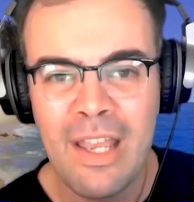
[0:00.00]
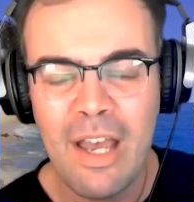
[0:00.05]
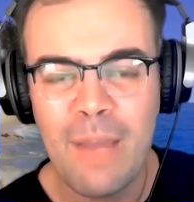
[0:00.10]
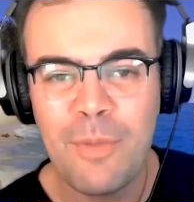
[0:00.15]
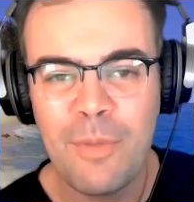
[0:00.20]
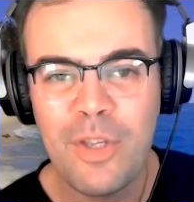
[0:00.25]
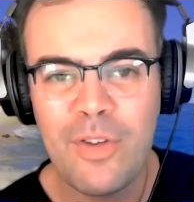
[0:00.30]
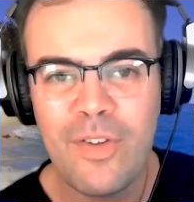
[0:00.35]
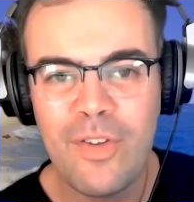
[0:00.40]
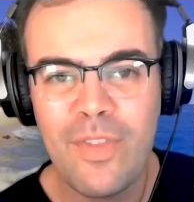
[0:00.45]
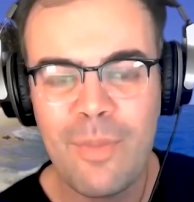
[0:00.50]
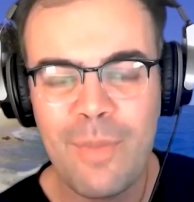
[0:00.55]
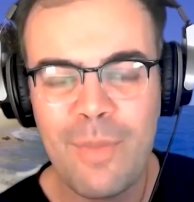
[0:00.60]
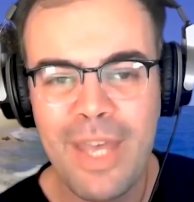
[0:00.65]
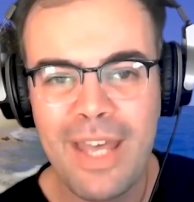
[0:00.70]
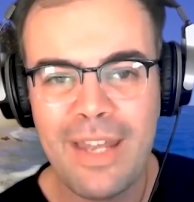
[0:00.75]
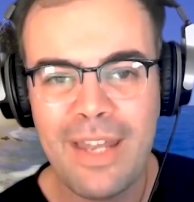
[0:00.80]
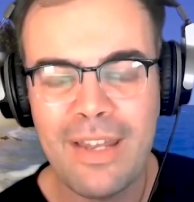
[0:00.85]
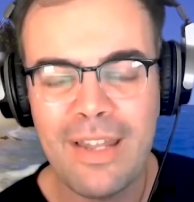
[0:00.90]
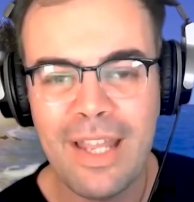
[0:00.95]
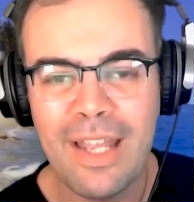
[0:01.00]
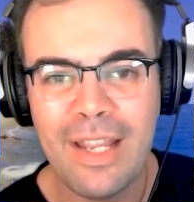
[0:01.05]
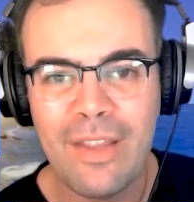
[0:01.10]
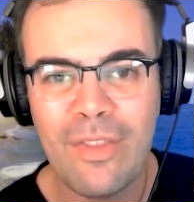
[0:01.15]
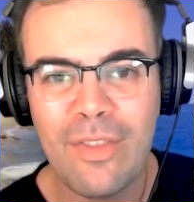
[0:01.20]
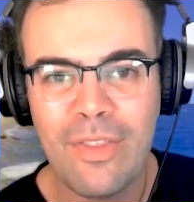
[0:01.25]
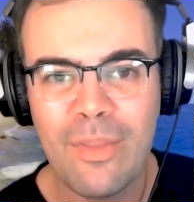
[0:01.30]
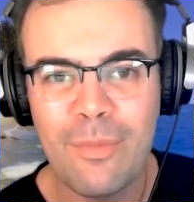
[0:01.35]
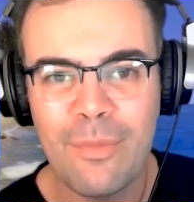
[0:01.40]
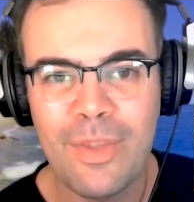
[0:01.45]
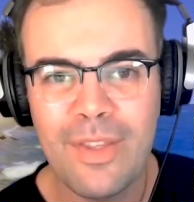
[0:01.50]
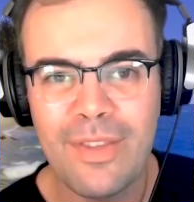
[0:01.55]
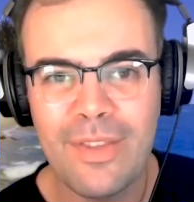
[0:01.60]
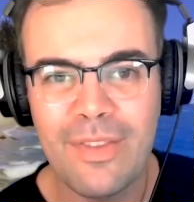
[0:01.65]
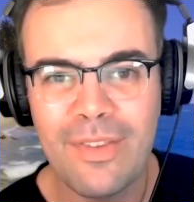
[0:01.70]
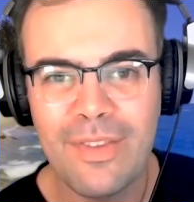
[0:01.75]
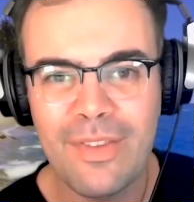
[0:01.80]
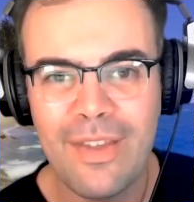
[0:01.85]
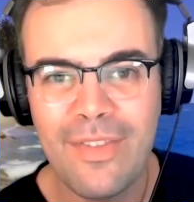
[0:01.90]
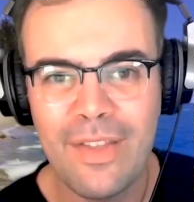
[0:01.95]
I'm curious about like some of
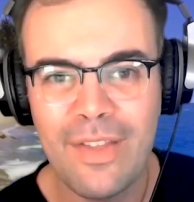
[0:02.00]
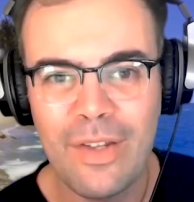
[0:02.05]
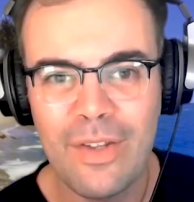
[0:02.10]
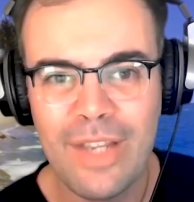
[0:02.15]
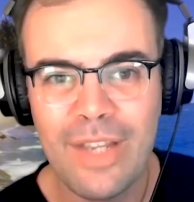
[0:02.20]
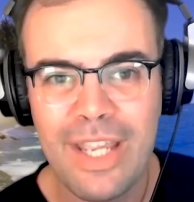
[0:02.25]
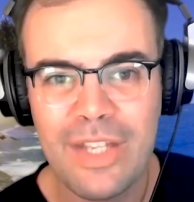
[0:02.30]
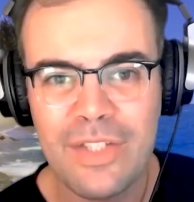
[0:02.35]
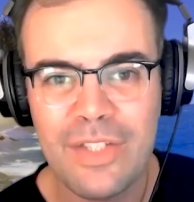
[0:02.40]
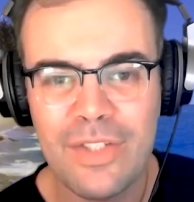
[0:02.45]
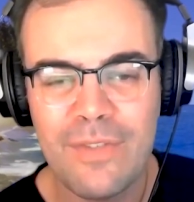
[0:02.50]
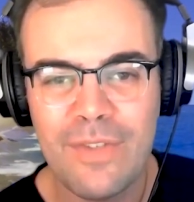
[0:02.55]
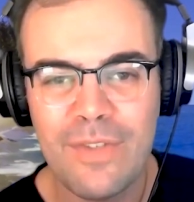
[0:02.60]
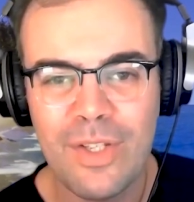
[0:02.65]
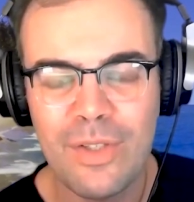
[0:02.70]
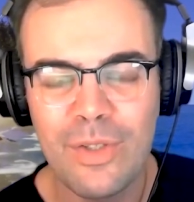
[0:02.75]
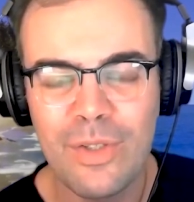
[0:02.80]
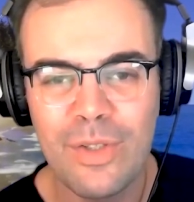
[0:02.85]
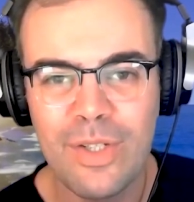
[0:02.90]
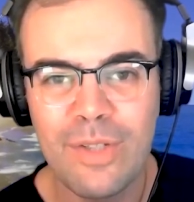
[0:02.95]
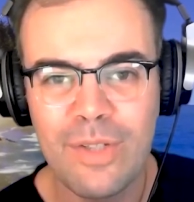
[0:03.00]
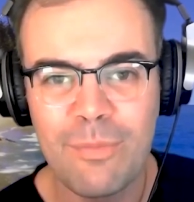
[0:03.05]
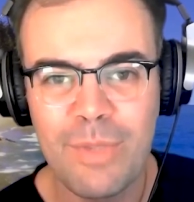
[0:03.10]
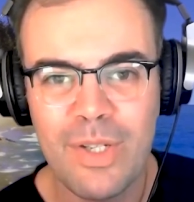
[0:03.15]
the other locations you've included,